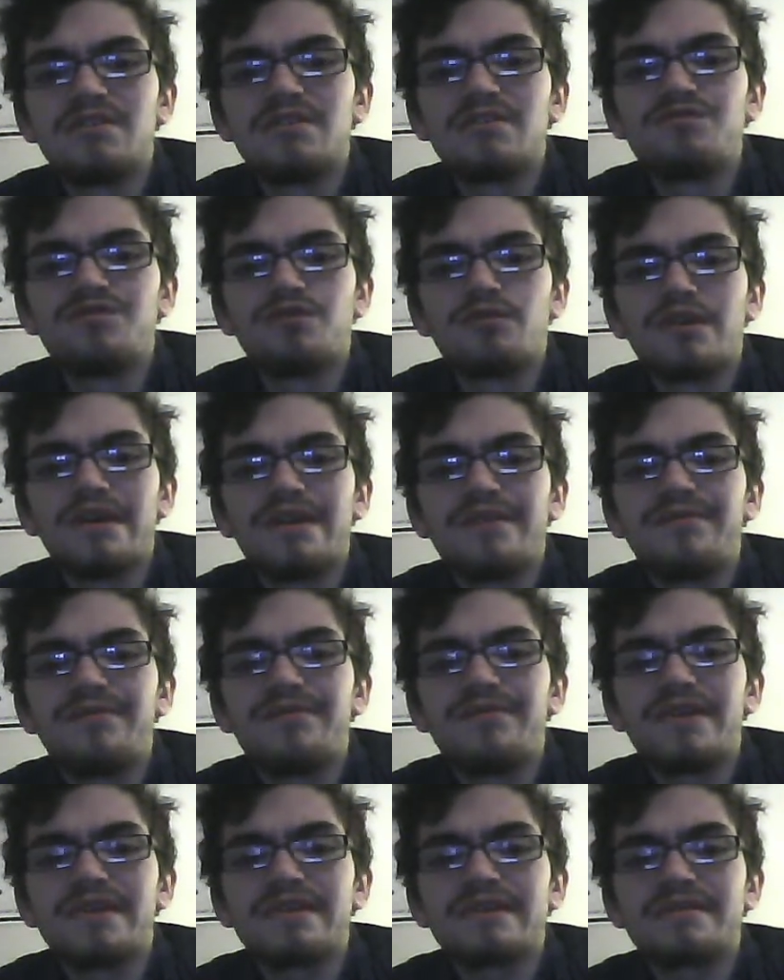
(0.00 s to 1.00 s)
really
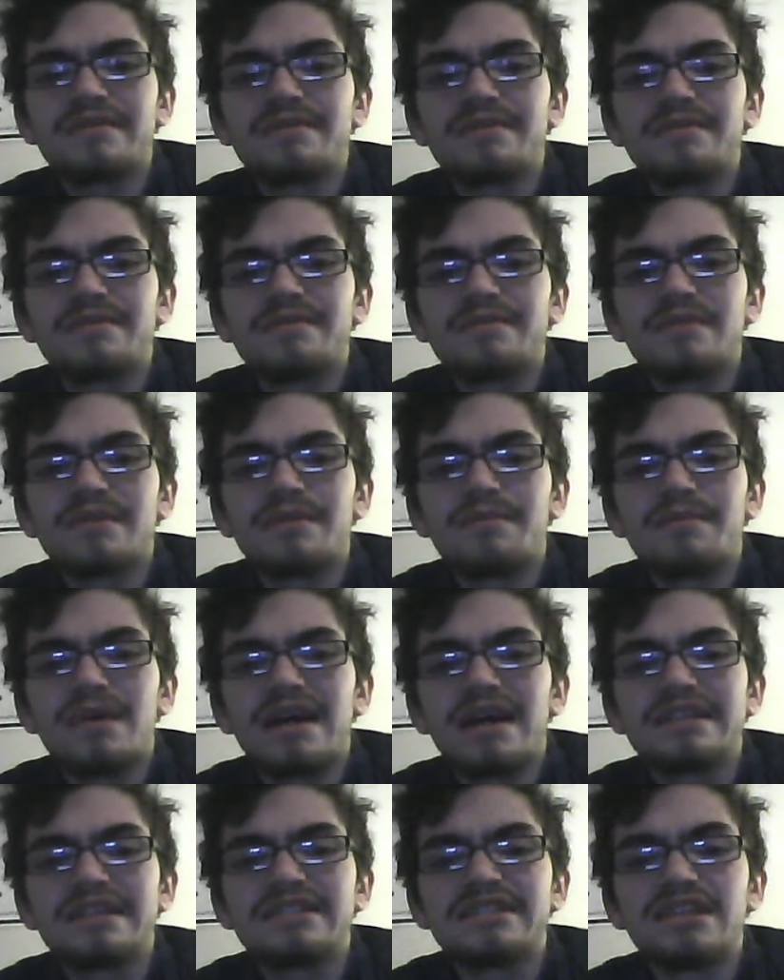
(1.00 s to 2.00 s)
think that my
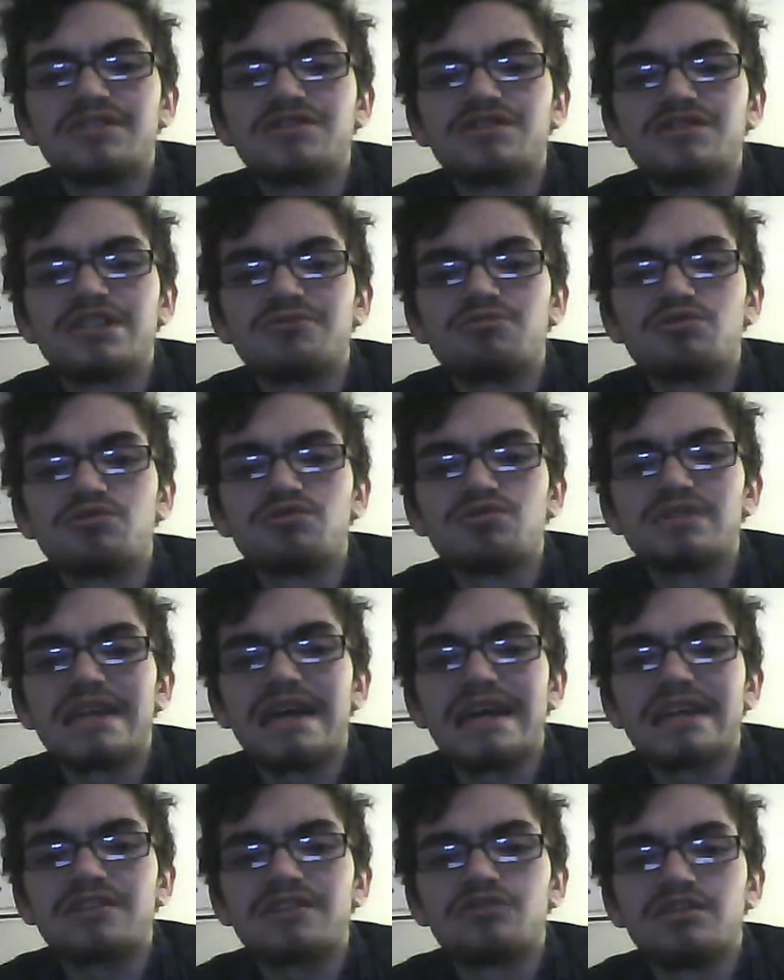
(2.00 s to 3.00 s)
decisions weren't
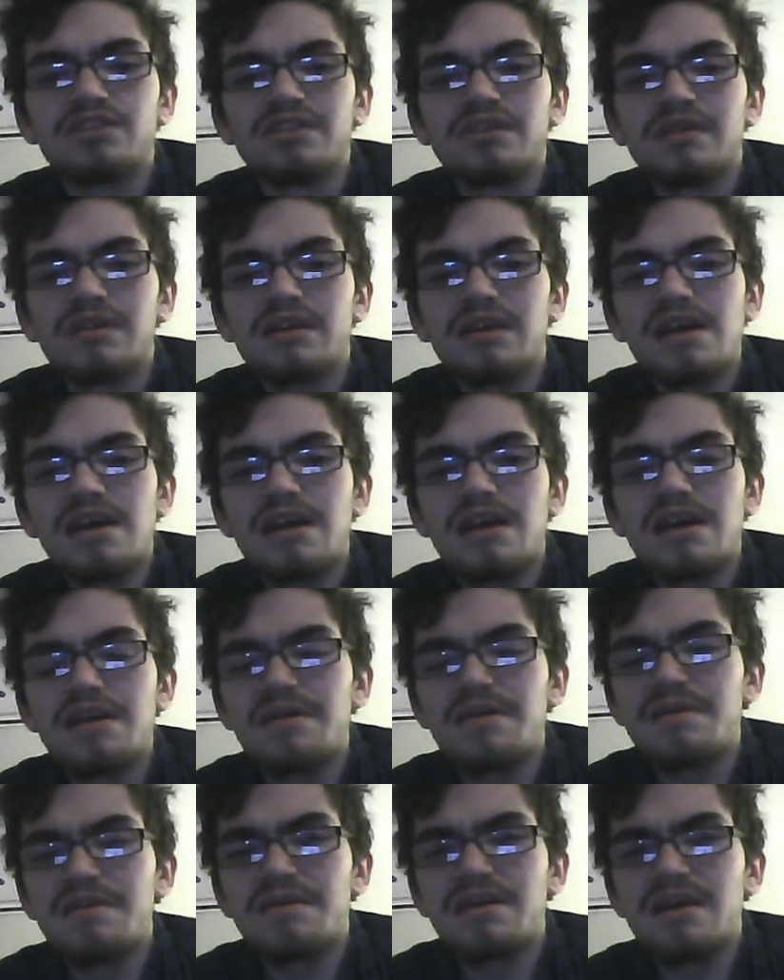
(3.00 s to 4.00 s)
that good,
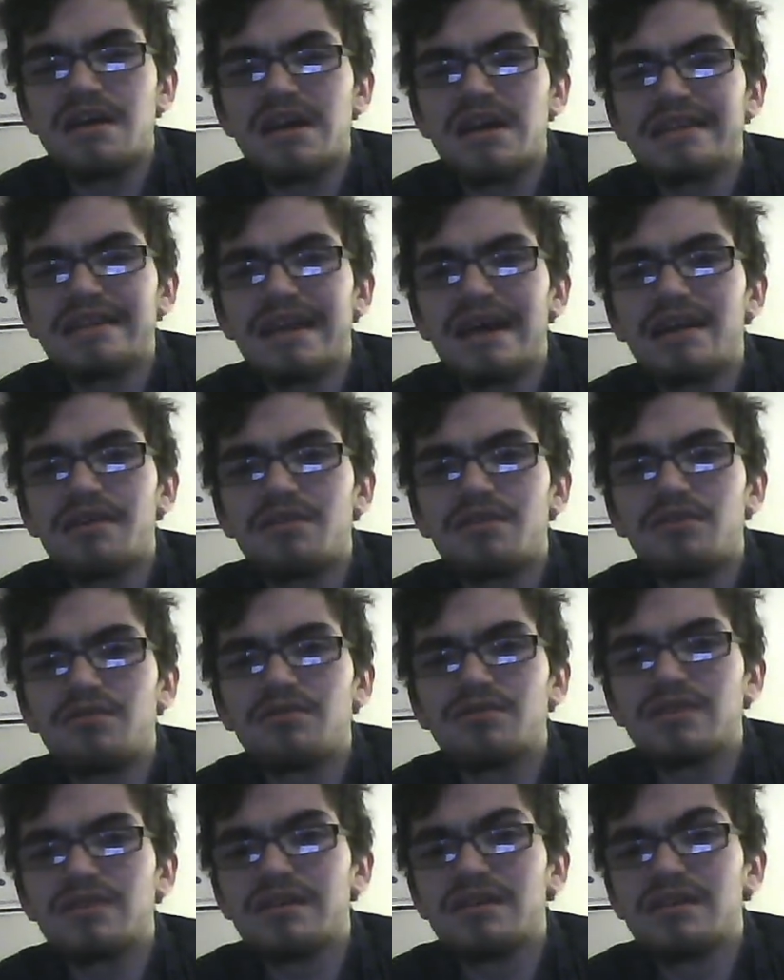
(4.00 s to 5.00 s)
and that
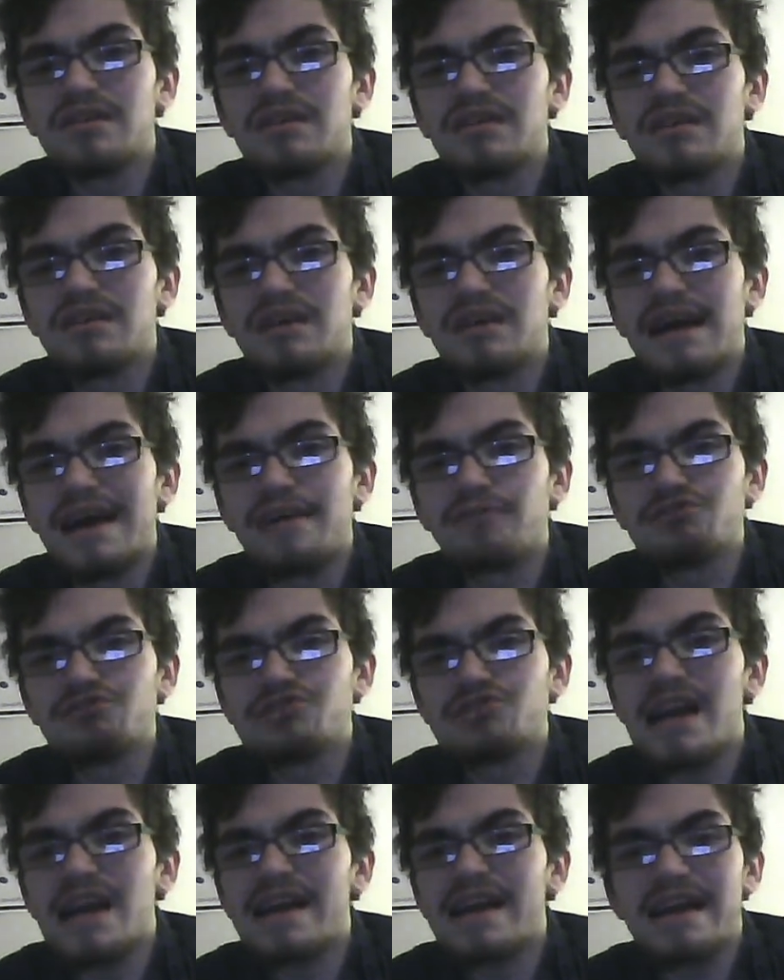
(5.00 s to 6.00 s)
I was
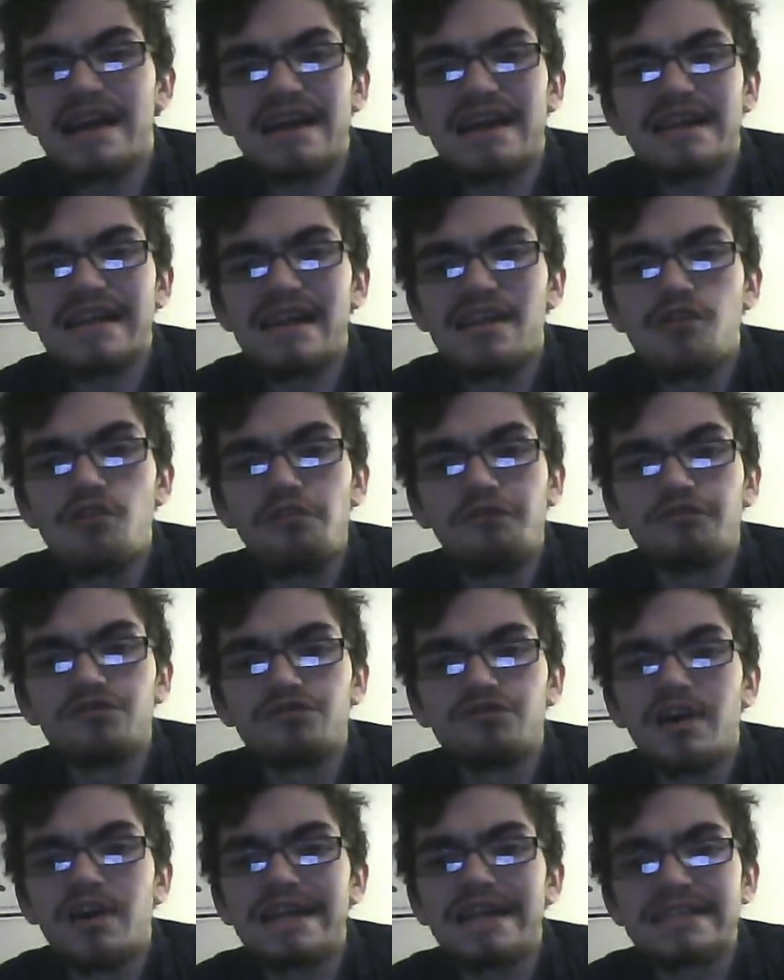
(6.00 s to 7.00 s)
not gonna get
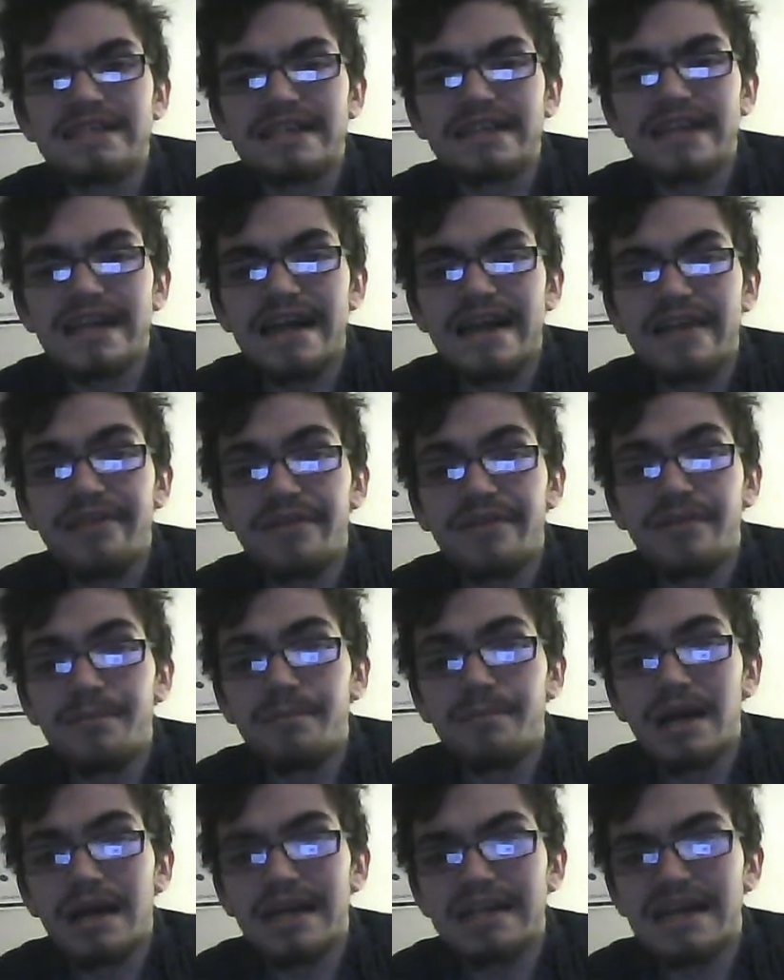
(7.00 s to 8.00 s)
overridden again
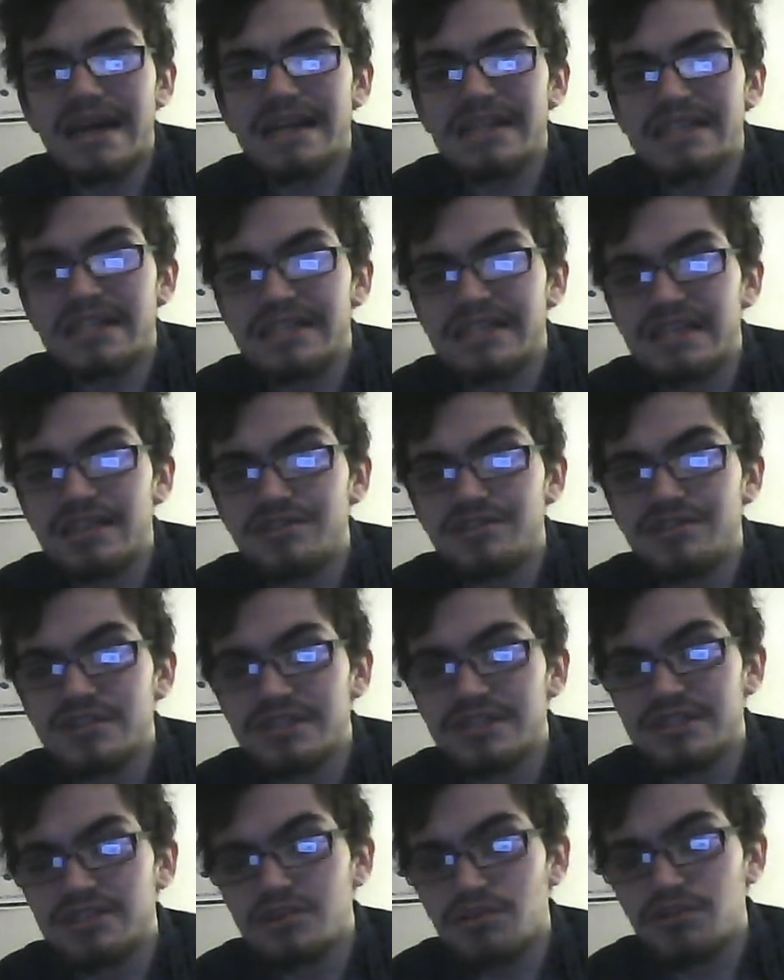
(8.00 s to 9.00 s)
by that decision.
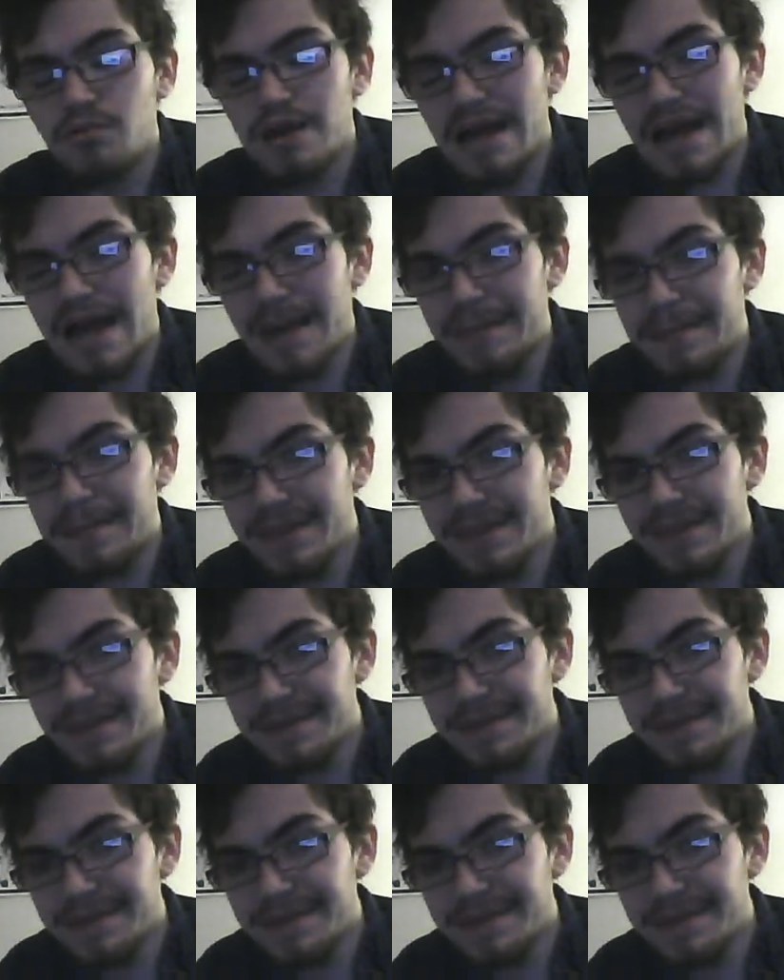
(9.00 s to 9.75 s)
You know what happened?